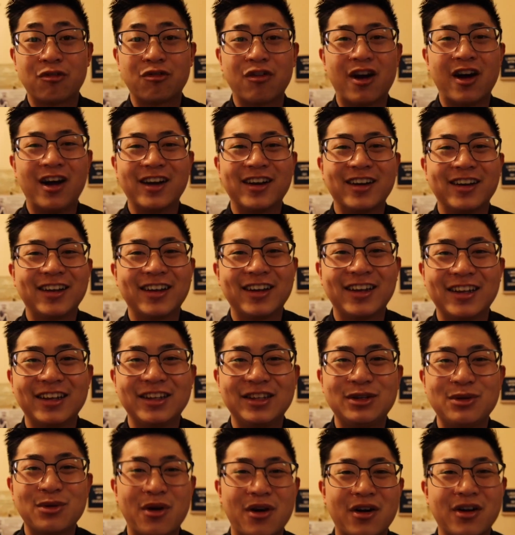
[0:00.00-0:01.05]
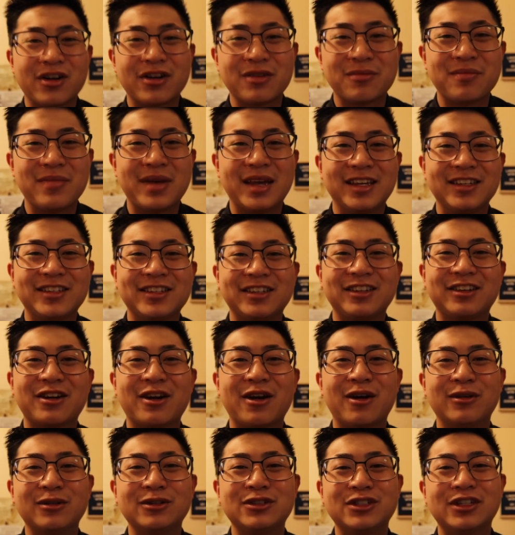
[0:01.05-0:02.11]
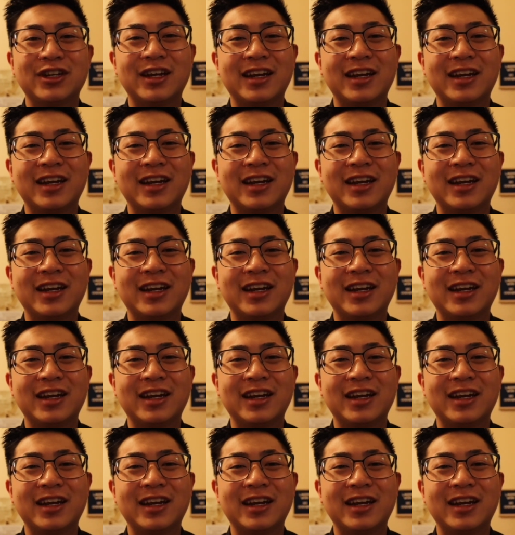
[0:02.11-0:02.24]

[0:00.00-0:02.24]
Rod, you are an amazing coach,